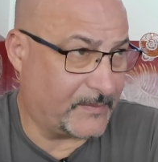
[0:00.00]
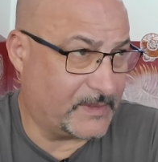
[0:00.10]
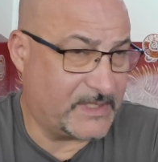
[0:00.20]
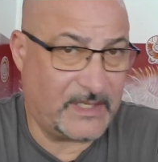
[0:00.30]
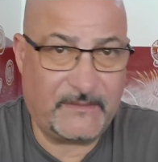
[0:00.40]

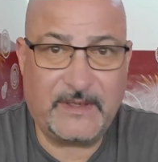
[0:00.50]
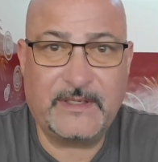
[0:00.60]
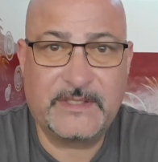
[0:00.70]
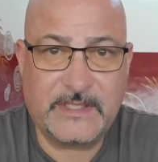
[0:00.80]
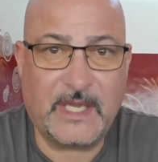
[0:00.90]

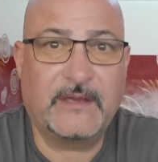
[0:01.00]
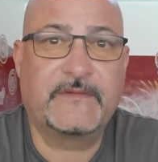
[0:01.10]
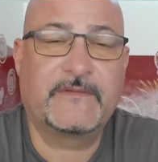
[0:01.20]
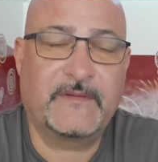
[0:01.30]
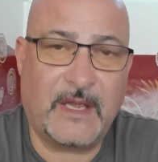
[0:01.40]
TV, safe,
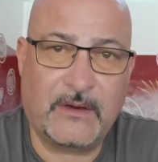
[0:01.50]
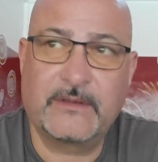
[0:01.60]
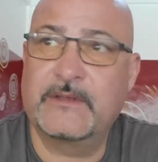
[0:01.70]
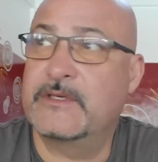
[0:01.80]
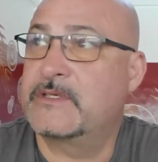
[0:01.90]
air
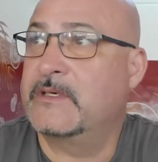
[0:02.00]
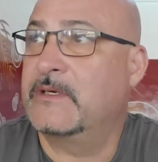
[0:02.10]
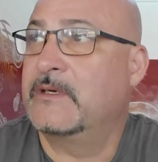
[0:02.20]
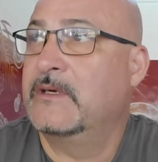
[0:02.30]
conditioner,